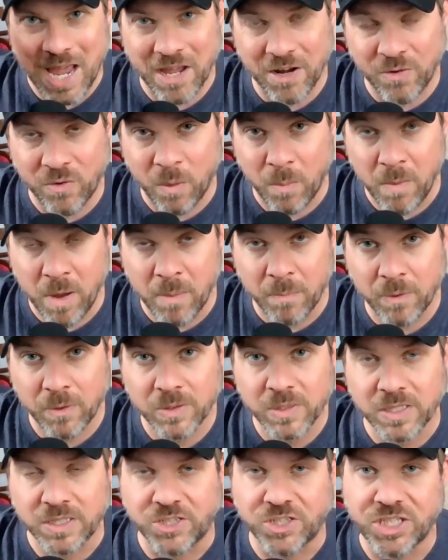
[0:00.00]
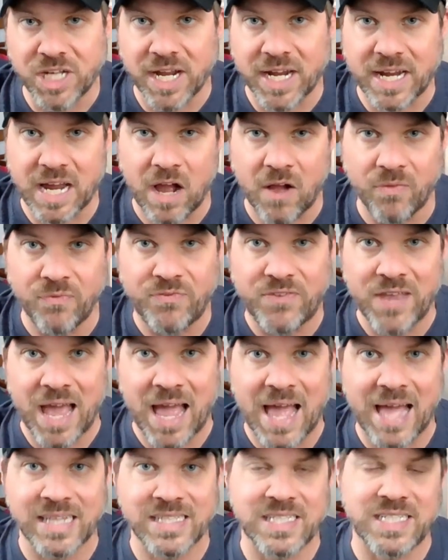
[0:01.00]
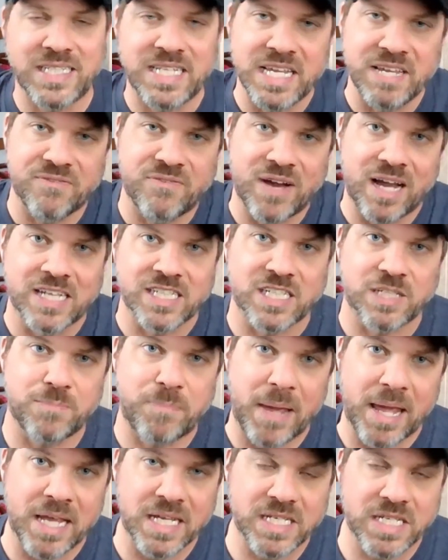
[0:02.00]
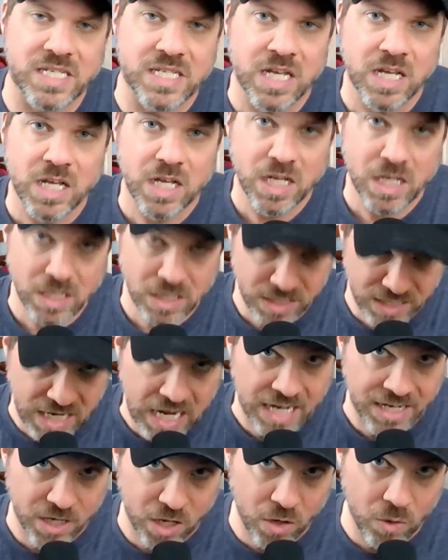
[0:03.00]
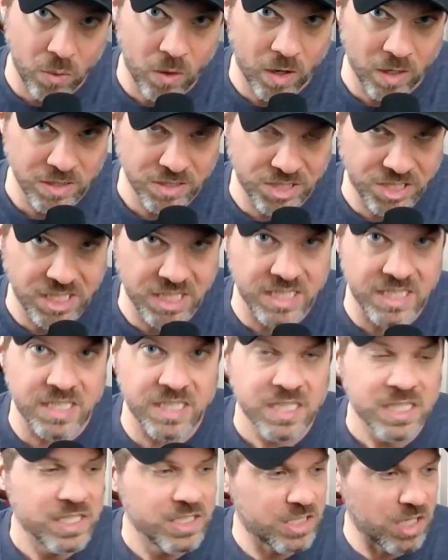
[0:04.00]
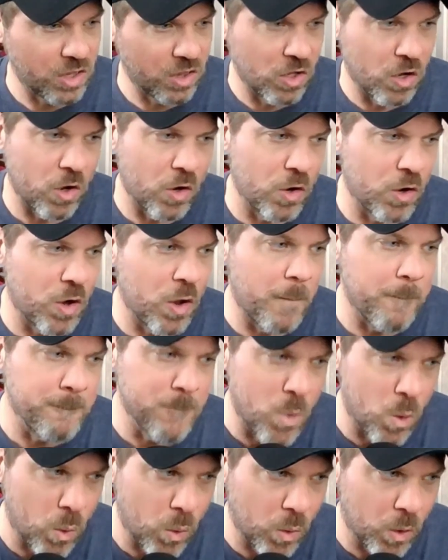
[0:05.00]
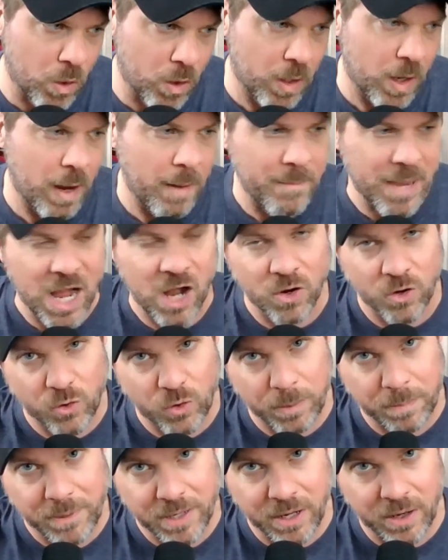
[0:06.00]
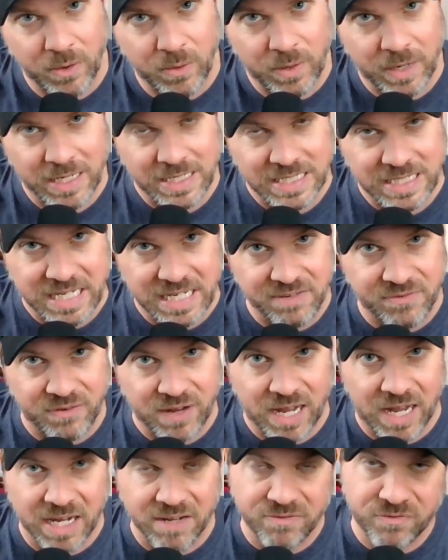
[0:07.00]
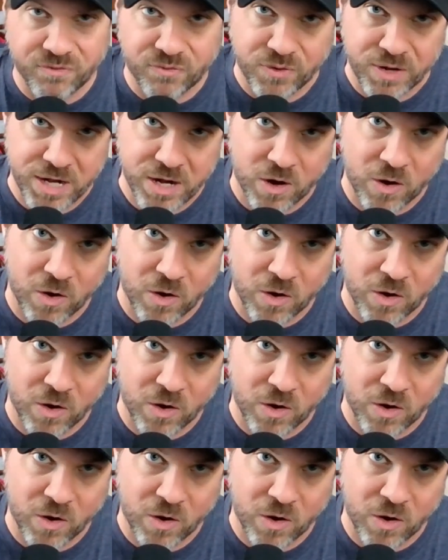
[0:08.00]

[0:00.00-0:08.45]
And remember to check out dadsdefispace.org to learn more about crypto and DeFi, free